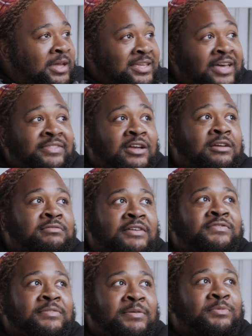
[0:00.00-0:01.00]
Yeah, there are
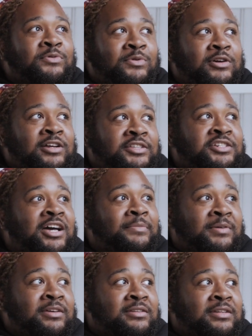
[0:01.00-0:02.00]
definitely people who are going to
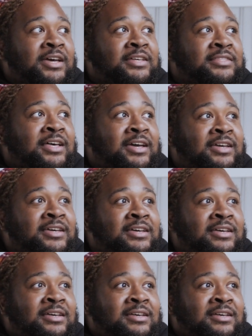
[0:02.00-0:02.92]
chime in and like